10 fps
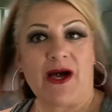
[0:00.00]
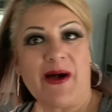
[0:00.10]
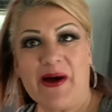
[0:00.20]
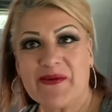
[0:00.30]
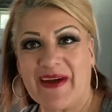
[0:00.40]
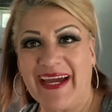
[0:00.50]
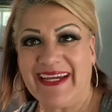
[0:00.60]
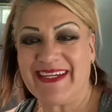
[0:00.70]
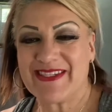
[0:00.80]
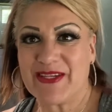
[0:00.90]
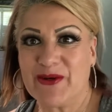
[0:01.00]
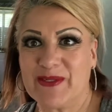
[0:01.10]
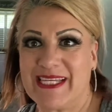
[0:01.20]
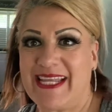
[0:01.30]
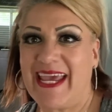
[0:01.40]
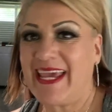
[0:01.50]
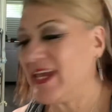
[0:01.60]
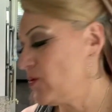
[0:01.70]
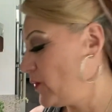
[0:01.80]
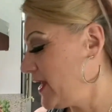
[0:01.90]
right, so today
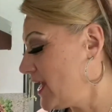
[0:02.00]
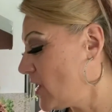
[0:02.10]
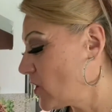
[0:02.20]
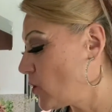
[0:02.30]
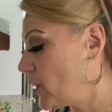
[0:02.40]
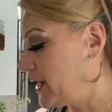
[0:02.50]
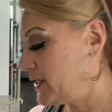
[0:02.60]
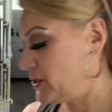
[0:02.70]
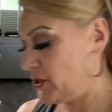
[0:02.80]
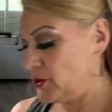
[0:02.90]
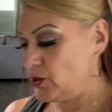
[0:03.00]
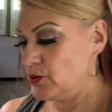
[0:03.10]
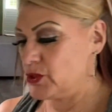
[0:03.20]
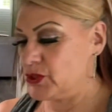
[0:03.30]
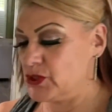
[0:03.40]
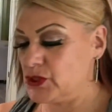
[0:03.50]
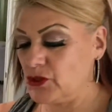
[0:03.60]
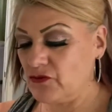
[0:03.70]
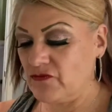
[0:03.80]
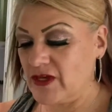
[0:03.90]
we are going to
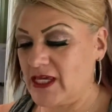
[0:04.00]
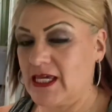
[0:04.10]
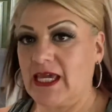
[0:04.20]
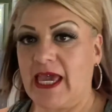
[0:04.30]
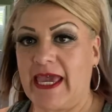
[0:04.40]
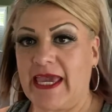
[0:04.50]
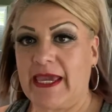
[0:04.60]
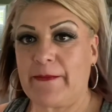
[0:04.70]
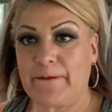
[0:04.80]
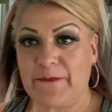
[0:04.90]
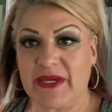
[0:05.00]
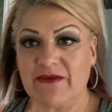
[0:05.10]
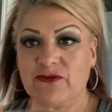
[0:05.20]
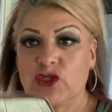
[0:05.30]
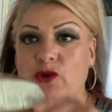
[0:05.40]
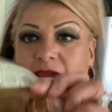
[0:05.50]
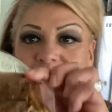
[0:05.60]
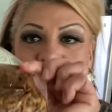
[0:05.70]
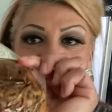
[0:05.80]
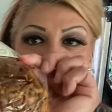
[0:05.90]
sous vide a beef
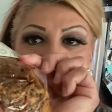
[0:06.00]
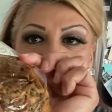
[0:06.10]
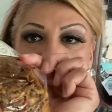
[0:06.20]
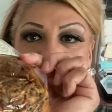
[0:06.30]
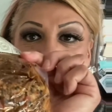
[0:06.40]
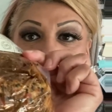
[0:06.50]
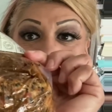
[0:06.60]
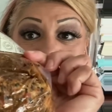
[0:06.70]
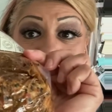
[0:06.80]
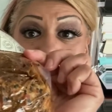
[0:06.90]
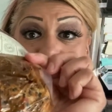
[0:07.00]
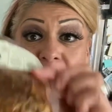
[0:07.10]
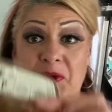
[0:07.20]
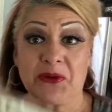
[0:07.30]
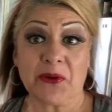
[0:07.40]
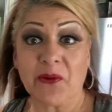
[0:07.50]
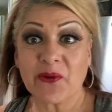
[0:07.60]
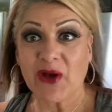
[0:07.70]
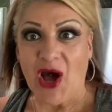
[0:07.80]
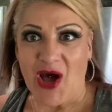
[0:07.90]
tri-tip from good old
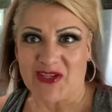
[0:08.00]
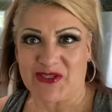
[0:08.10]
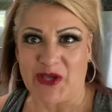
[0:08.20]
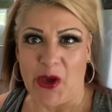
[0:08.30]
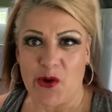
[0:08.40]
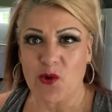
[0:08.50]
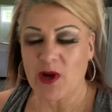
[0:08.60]
Costco.